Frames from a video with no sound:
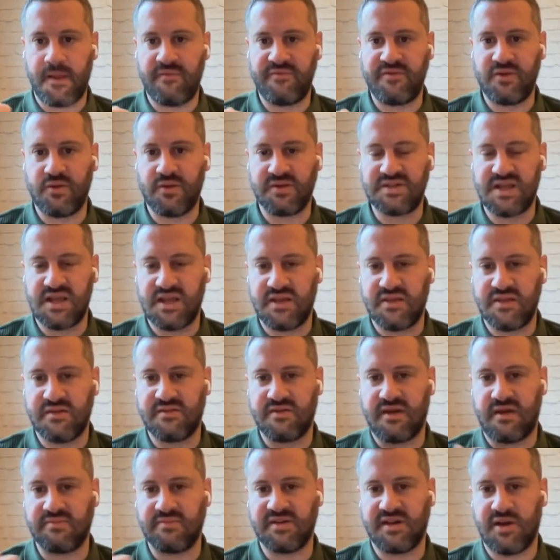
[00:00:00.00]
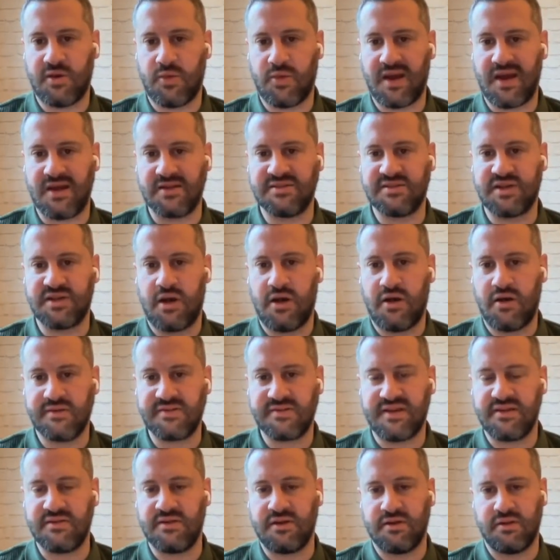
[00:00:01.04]
If you are taking the time to go out and to
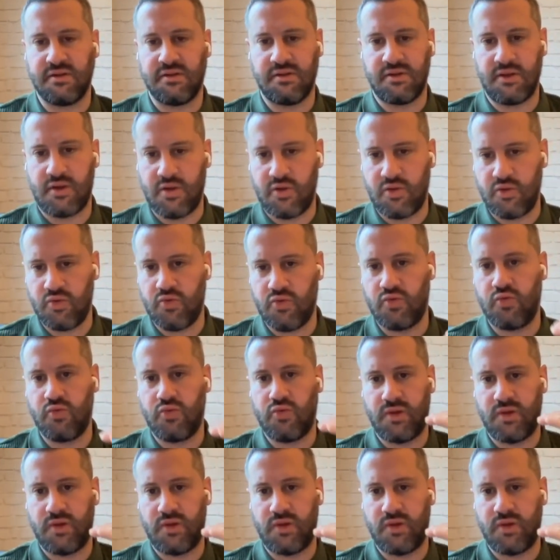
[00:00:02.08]
ask in a low